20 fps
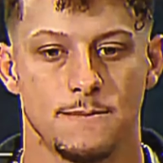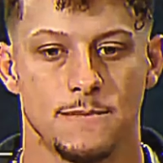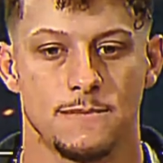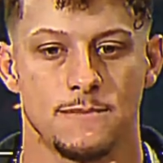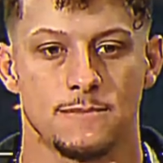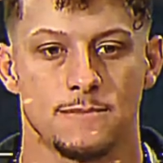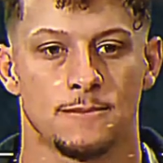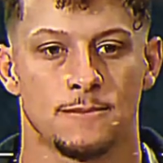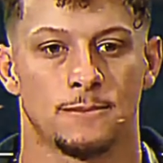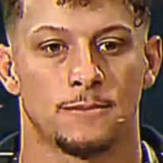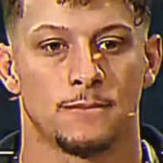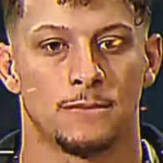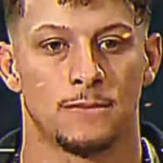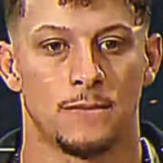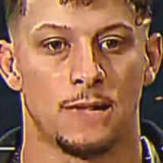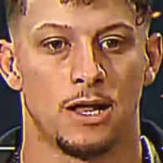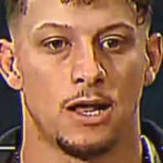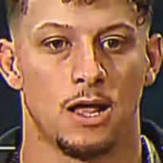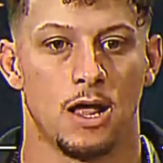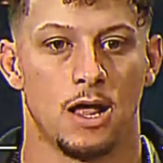to rookie
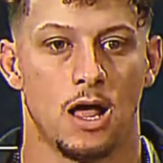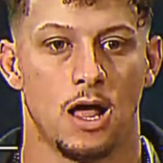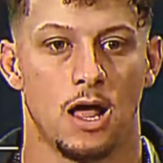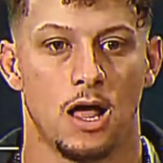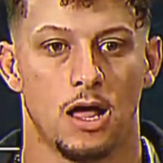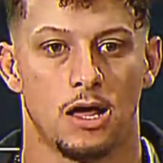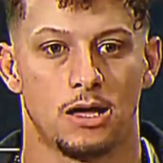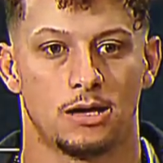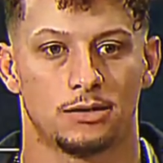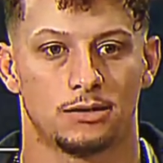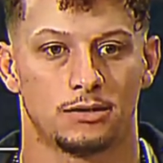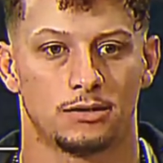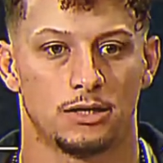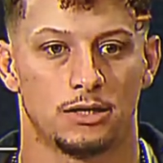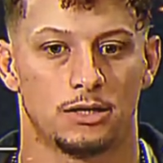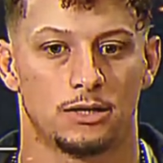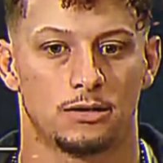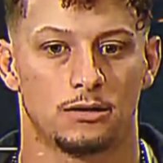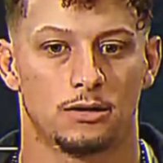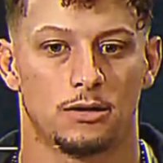minicamp.
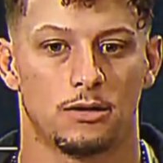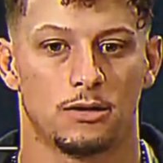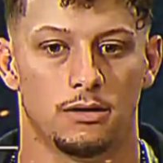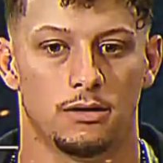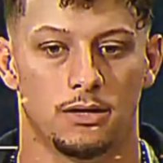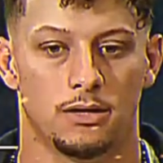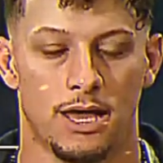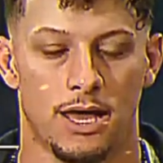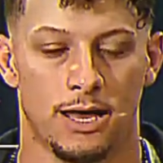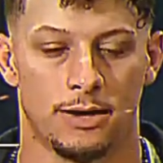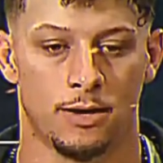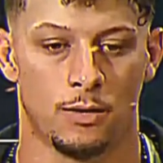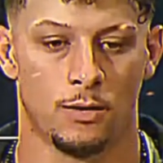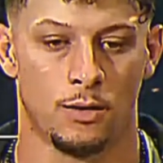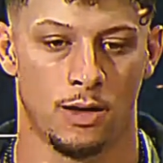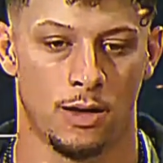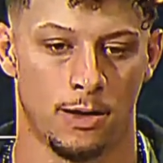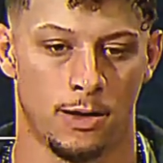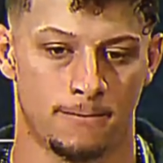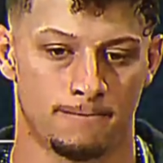
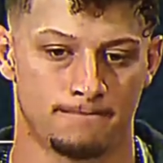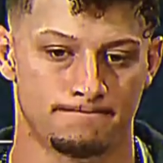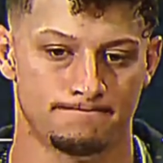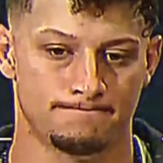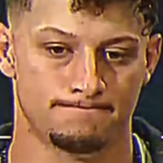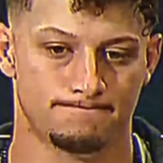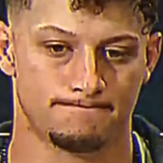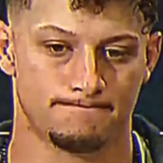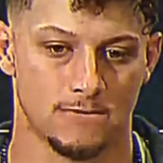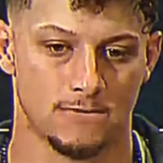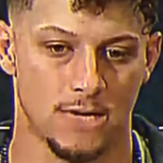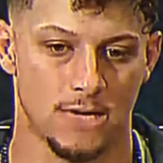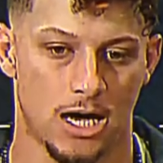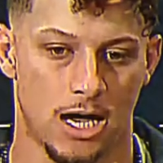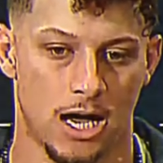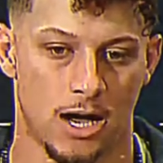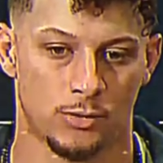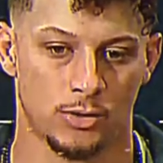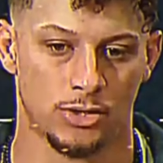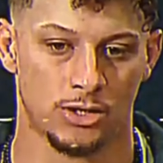Yeah,
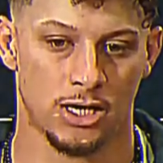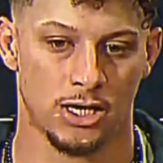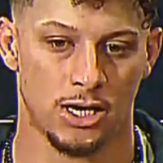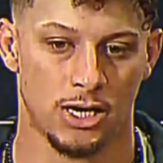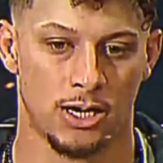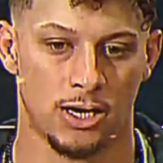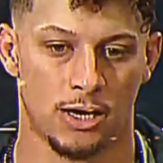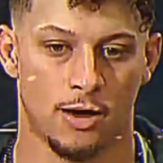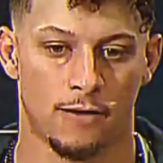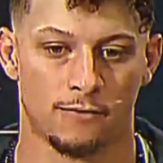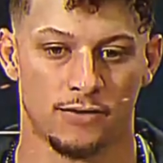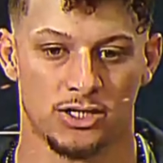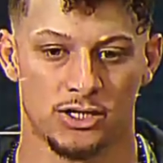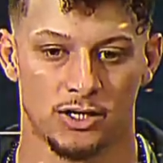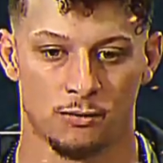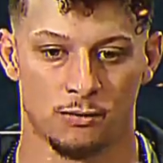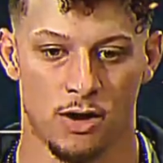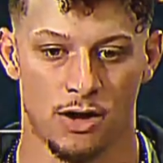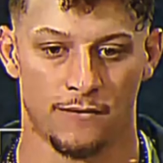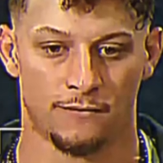you heard that right.
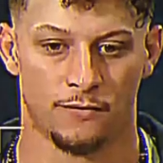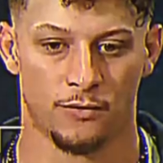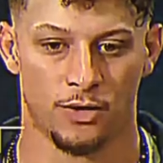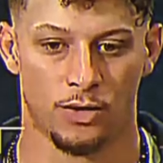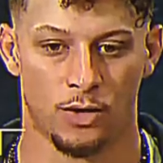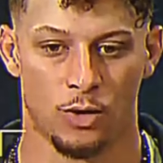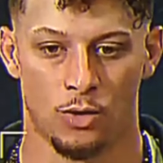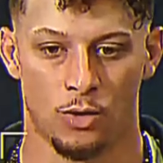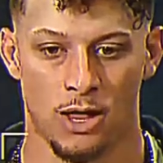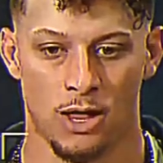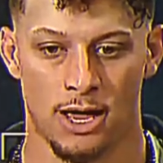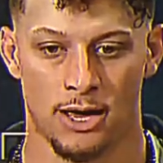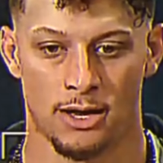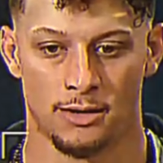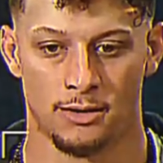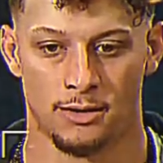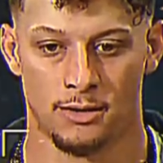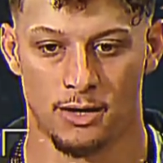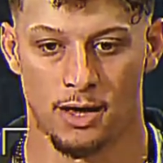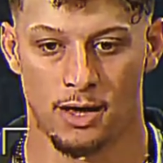The younger
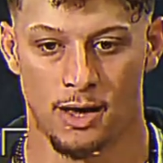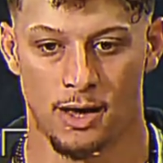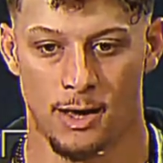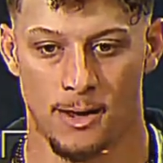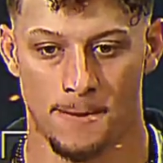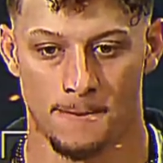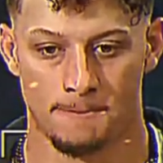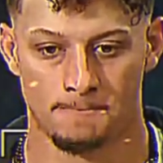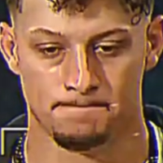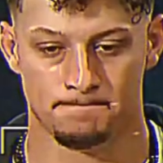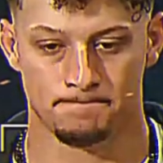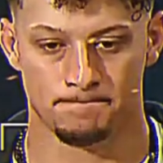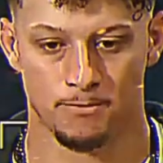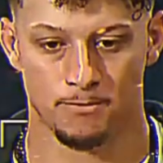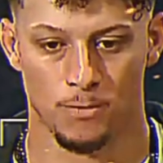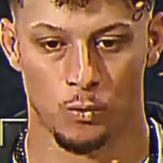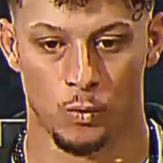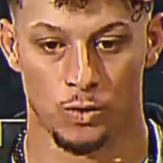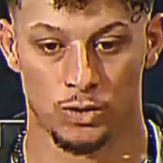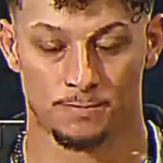brother of the best
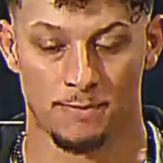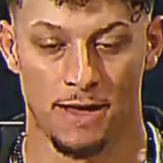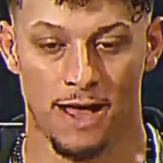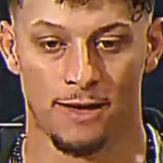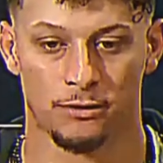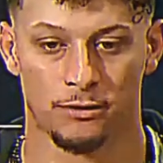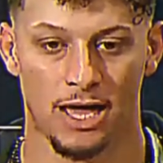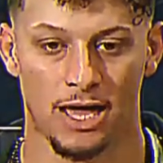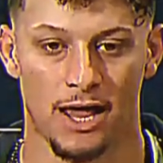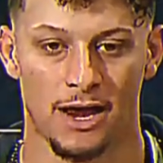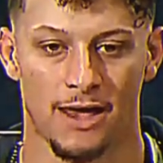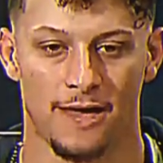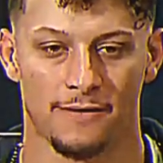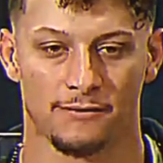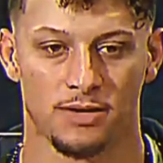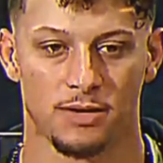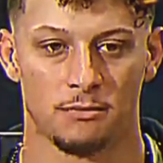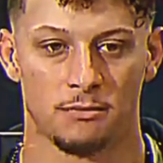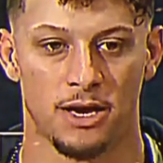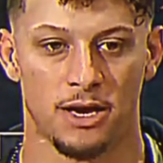quarterback in the world
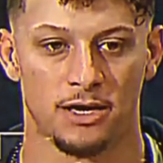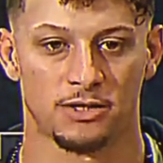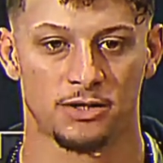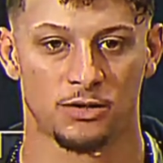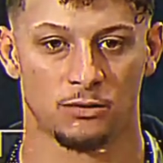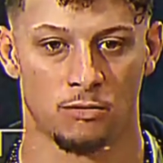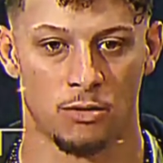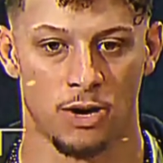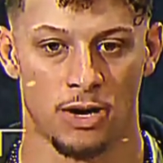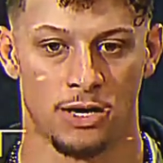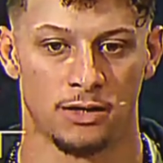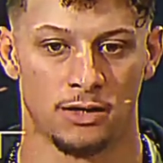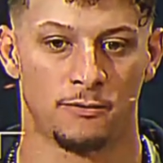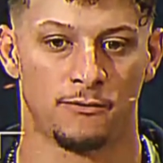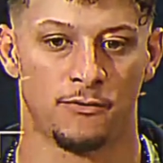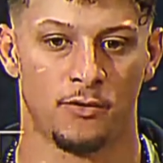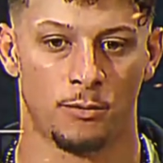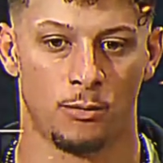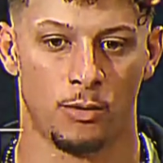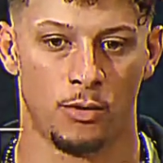is getting a shot
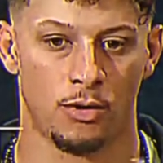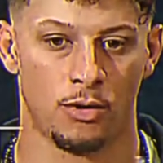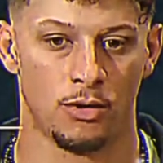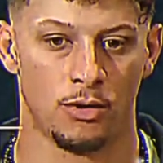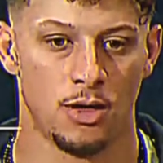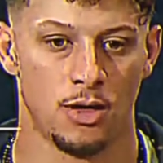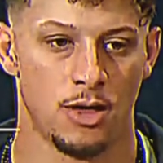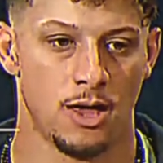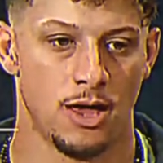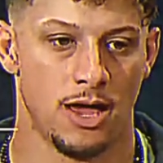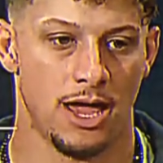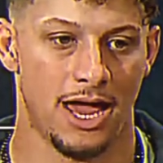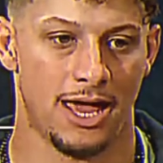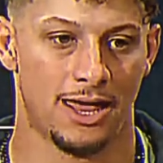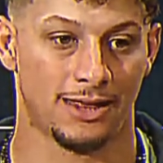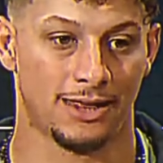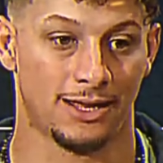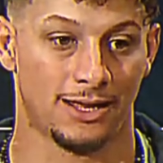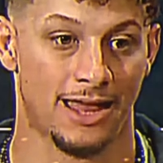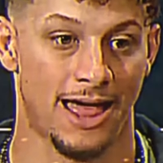with the
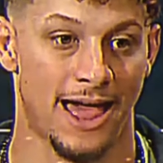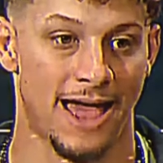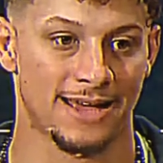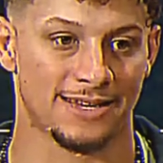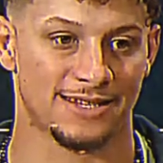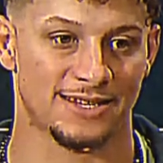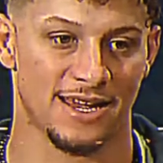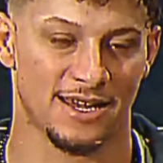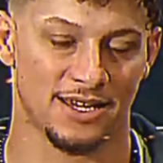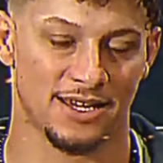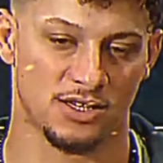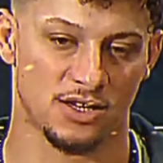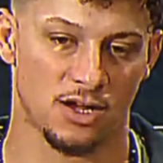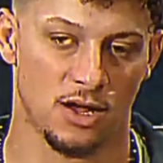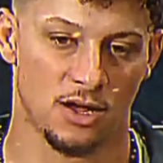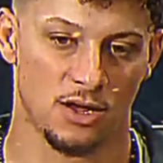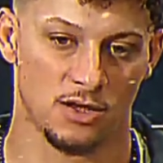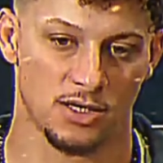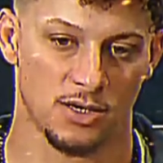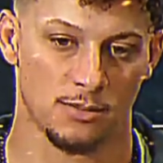back-to-back Super Bowl
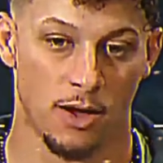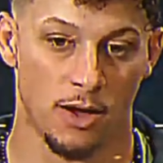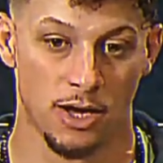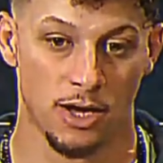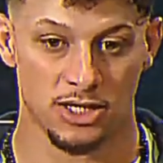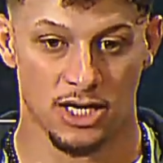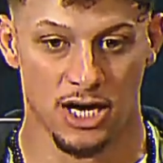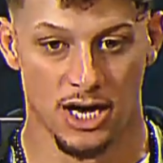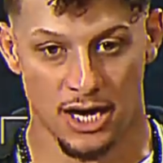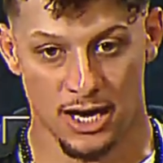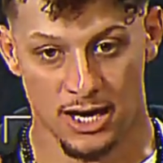champs.